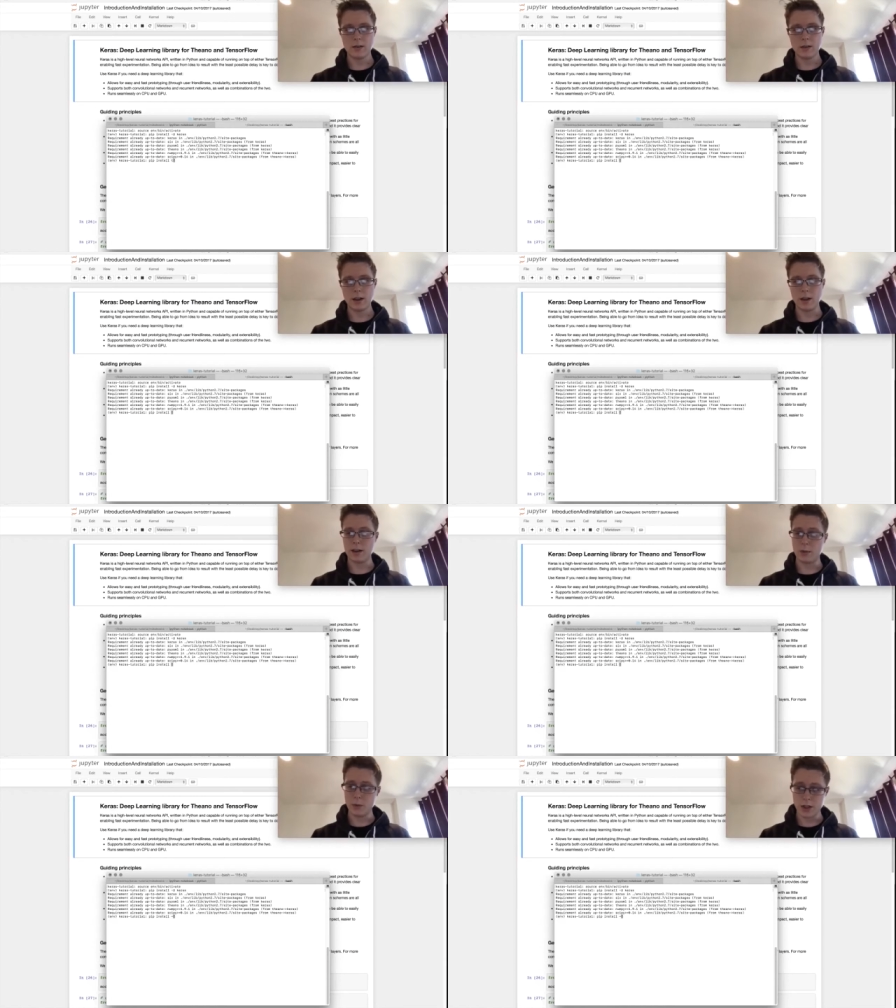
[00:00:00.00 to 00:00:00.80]
and
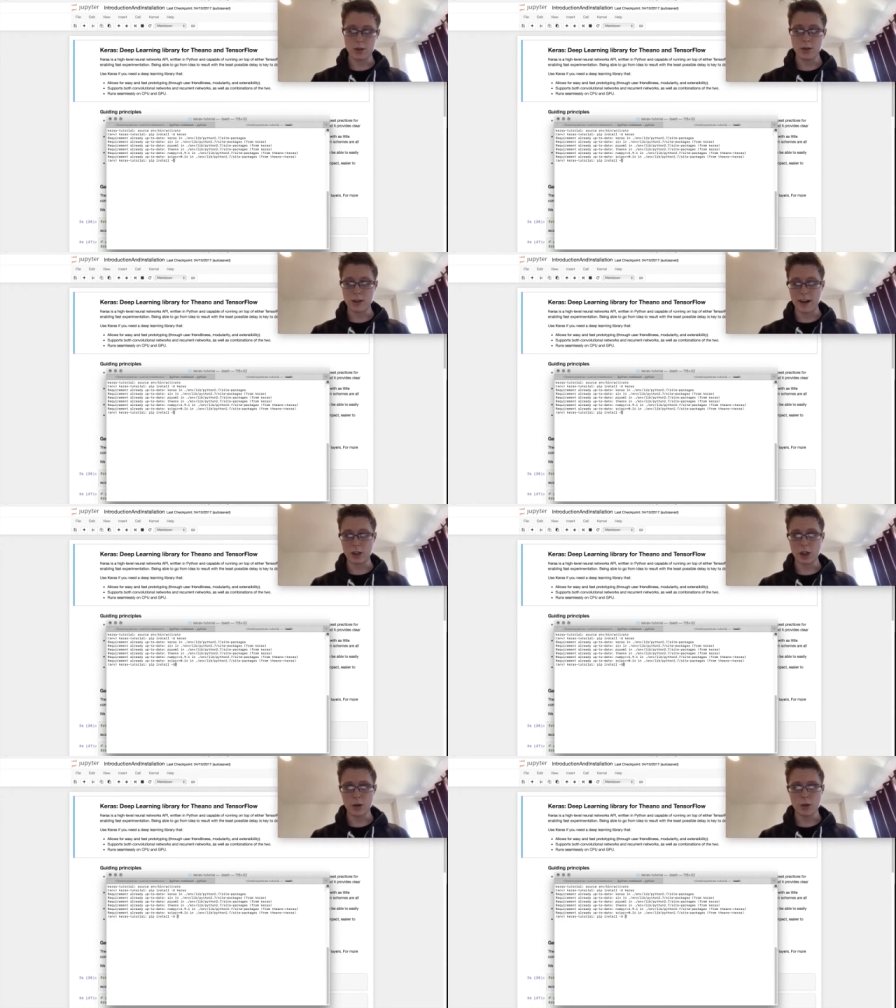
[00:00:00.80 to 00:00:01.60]
again we can do the
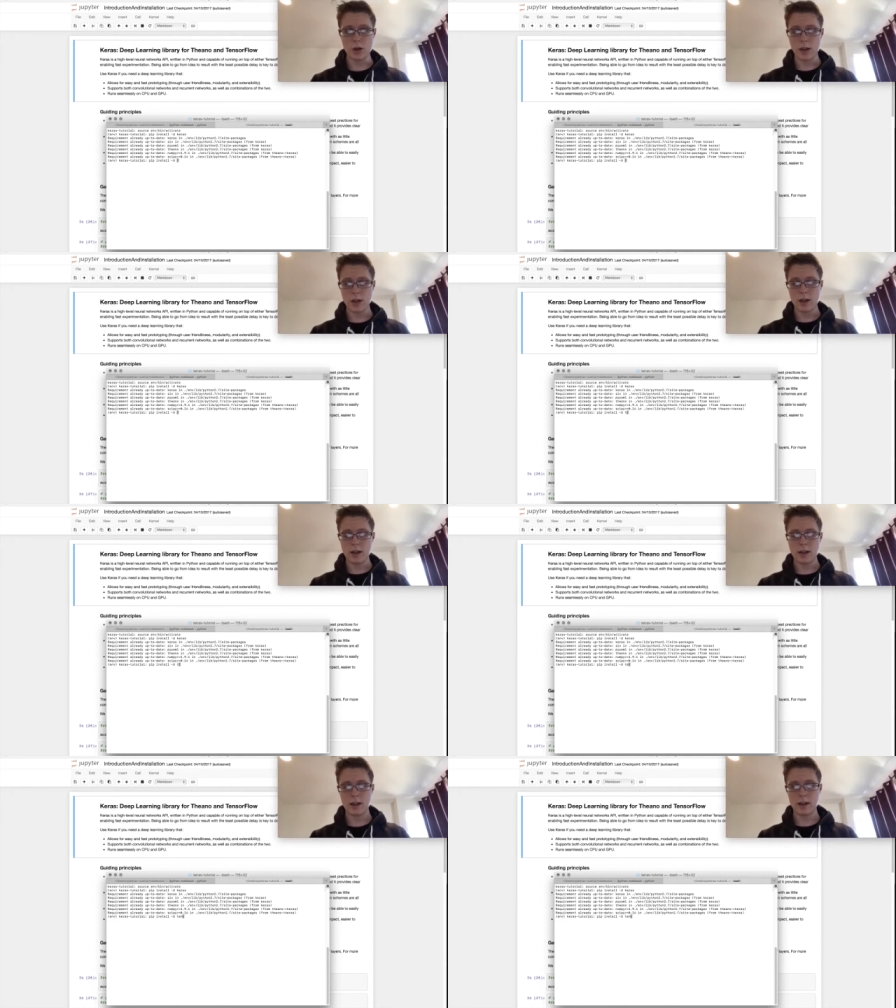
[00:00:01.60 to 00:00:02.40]
dash u,
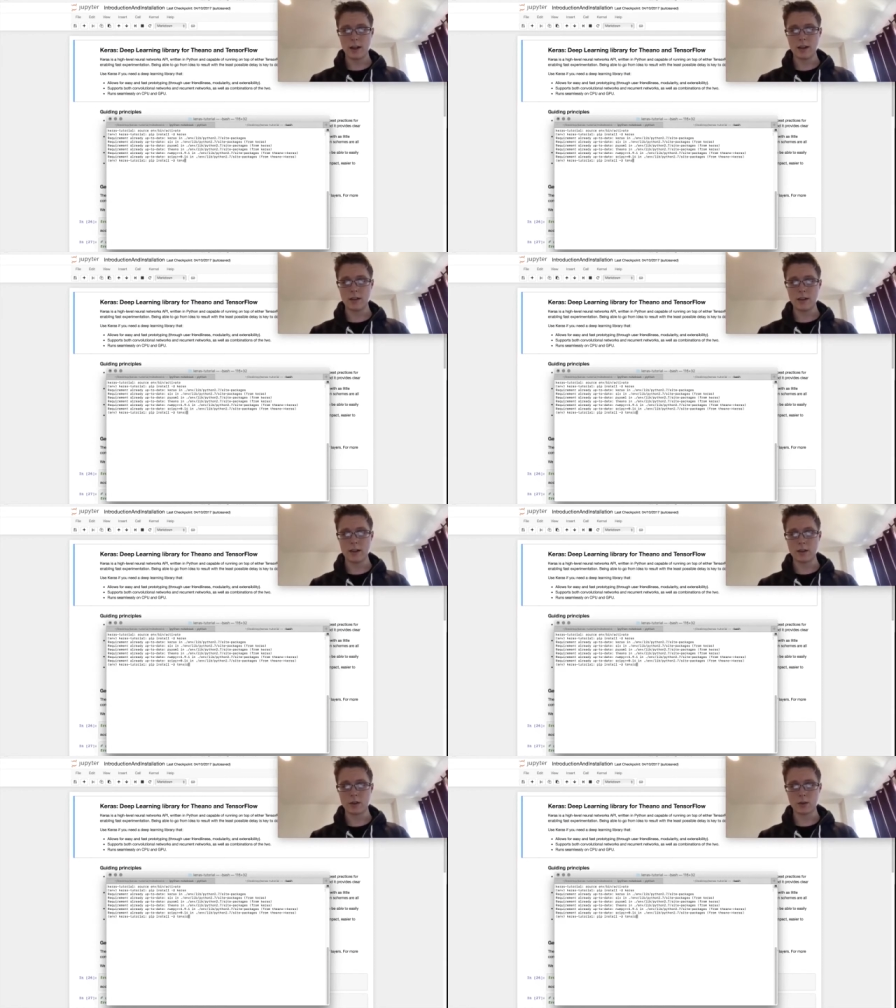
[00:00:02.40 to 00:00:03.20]
uh,
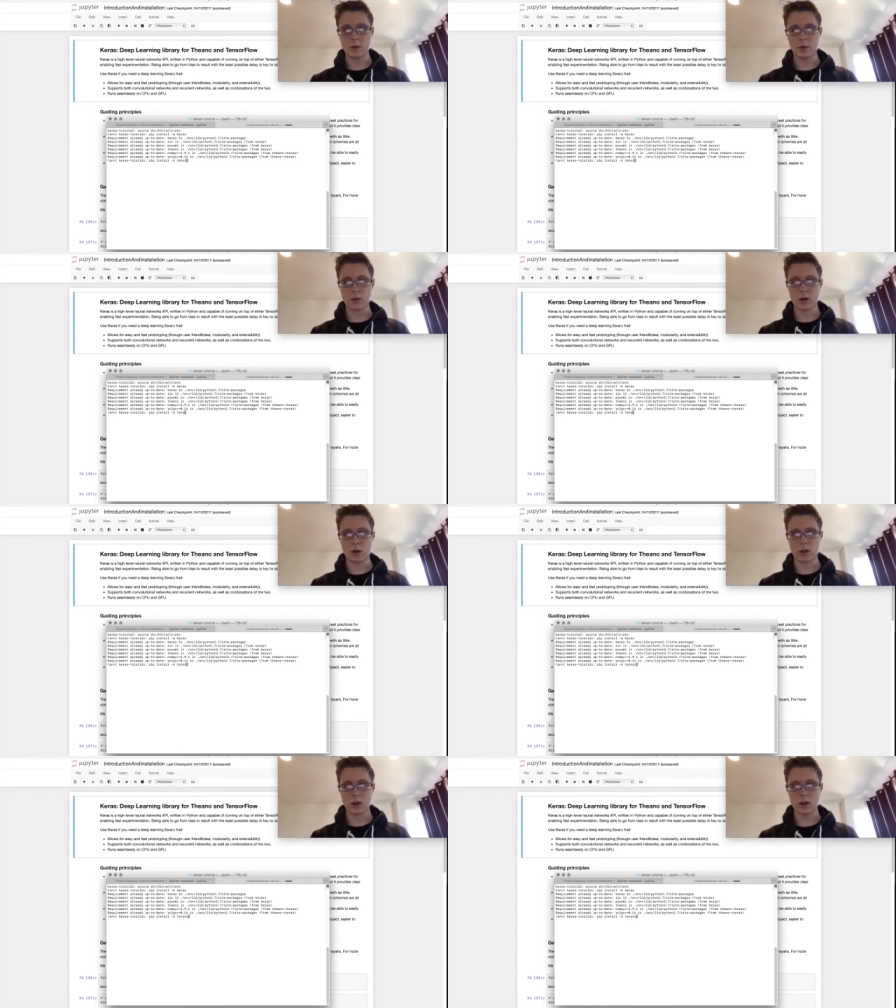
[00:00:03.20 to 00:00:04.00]

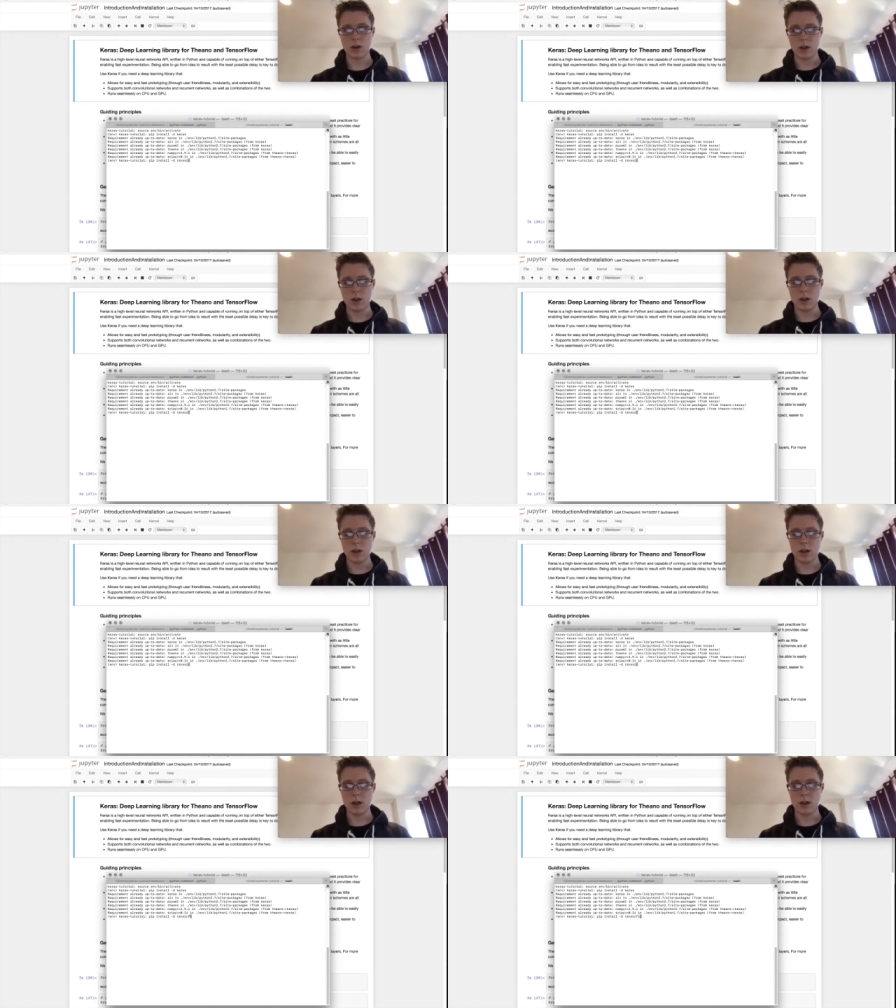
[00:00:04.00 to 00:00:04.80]
TensorFlow.
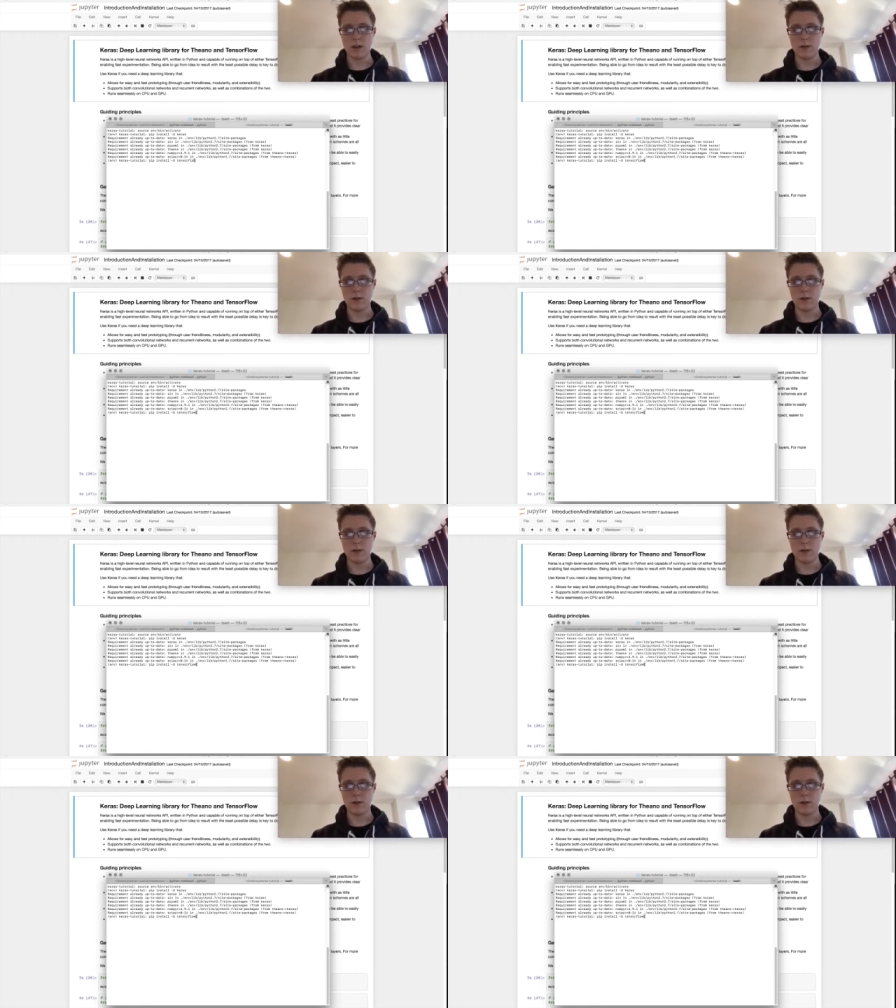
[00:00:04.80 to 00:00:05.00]
Uh,